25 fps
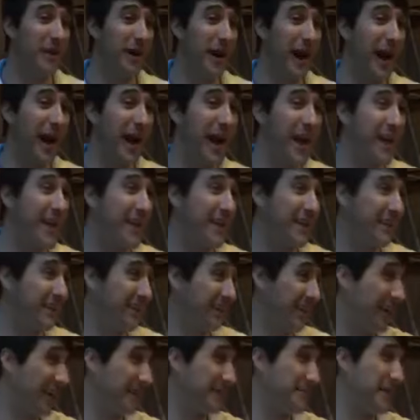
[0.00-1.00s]
So I
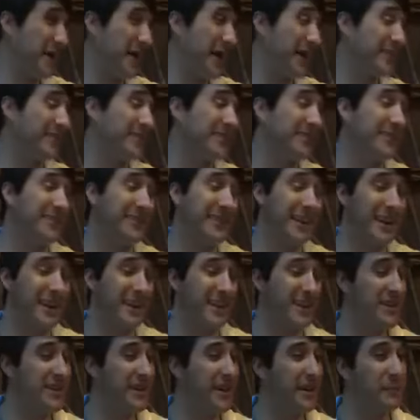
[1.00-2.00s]
collect magazines, and I
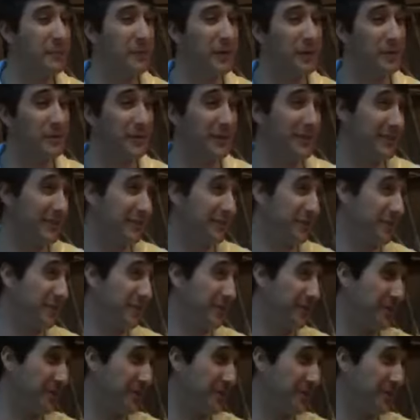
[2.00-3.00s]
cannot bring myself to
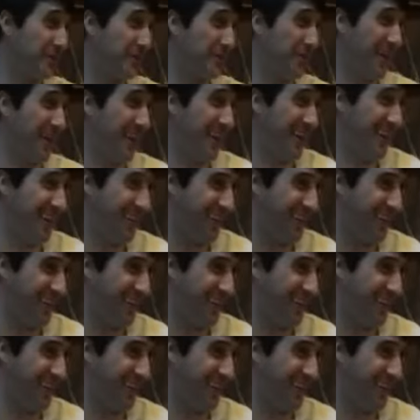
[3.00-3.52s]
throw them away.